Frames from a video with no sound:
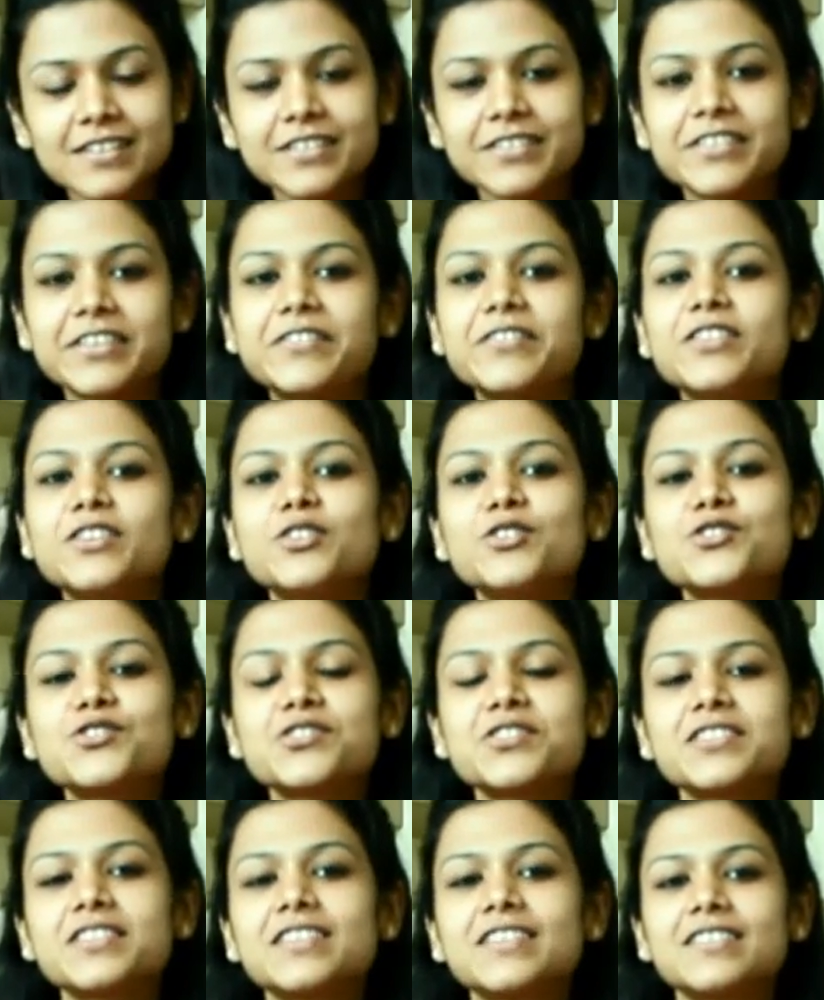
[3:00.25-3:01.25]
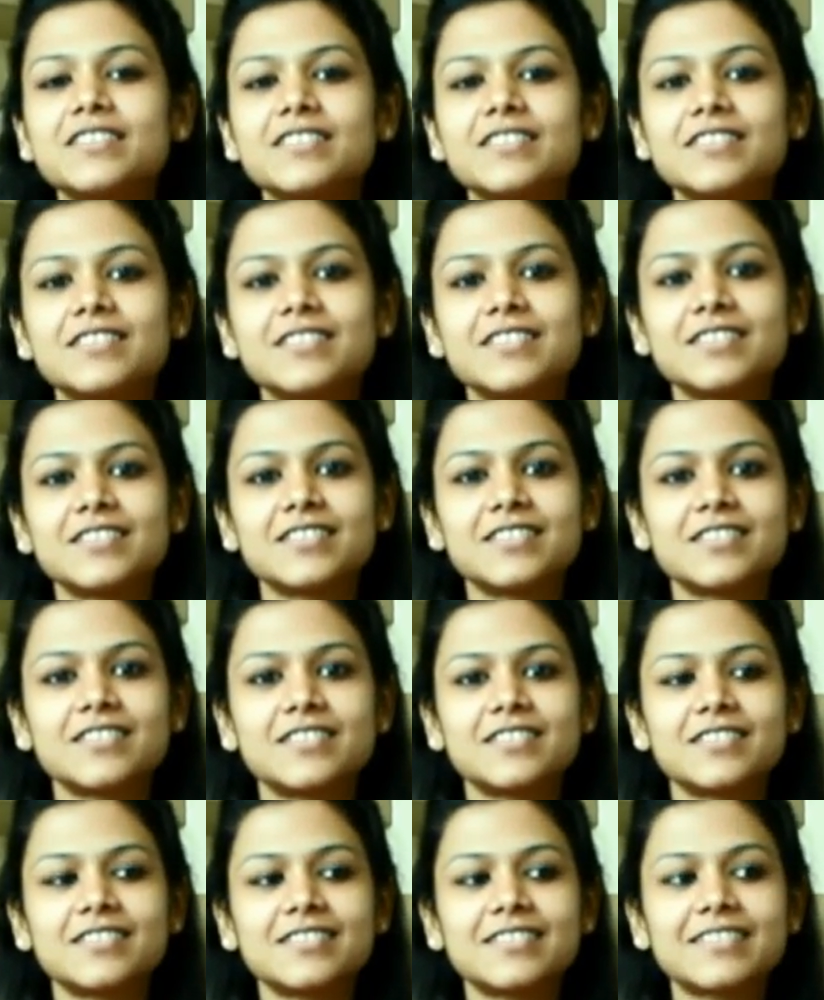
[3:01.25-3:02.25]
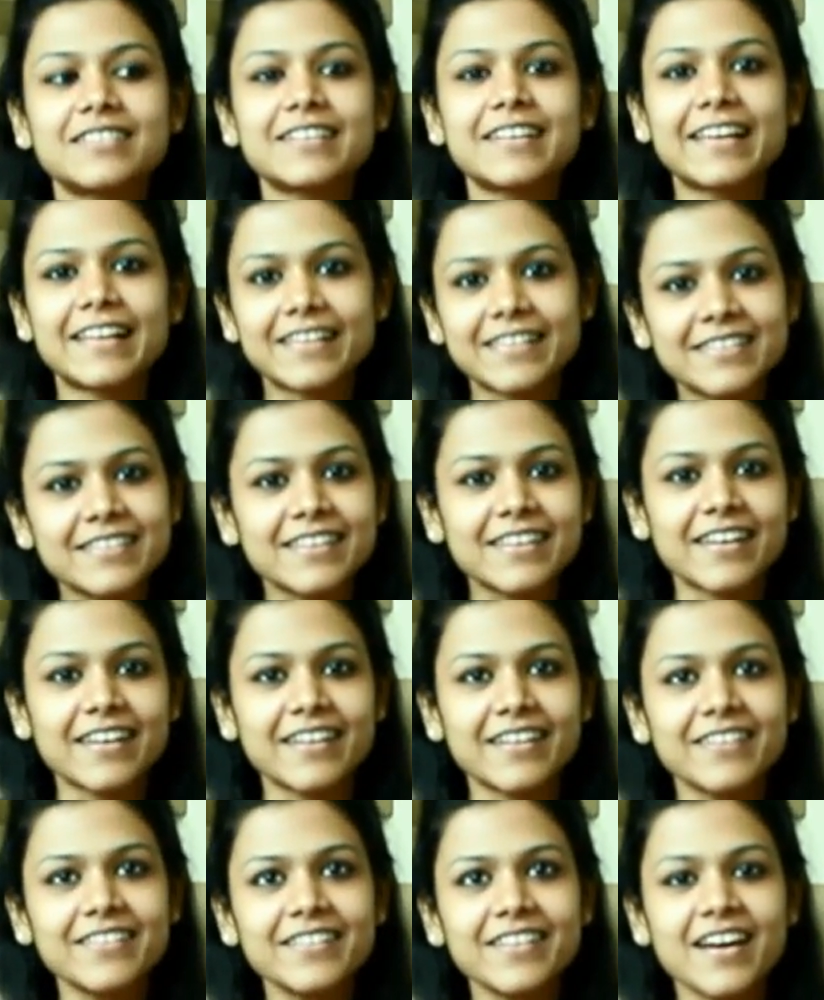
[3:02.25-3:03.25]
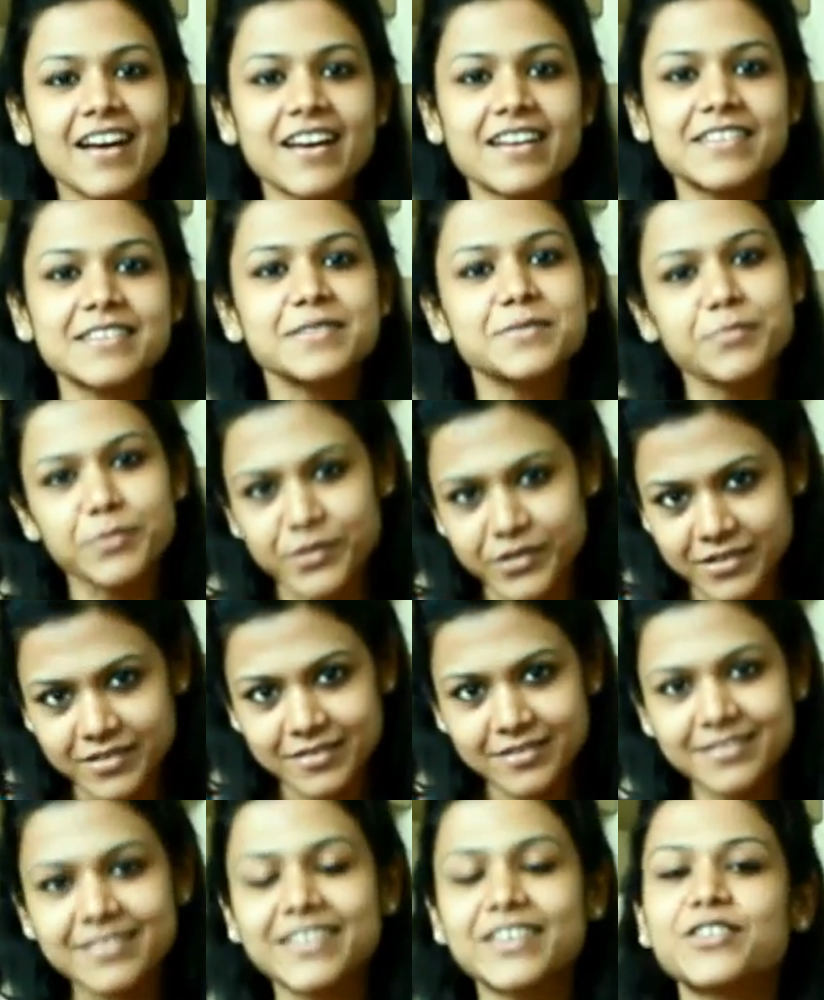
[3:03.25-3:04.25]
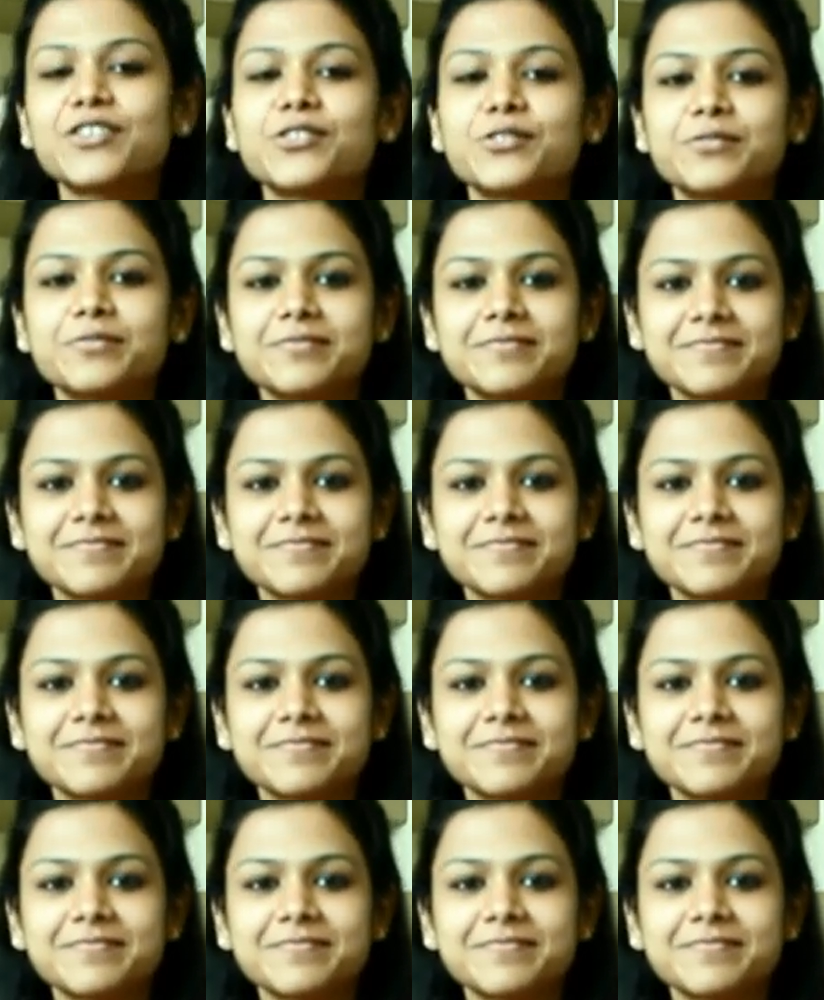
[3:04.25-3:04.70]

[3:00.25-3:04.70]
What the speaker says: that the revolution in the healthcare has begun. Thank you.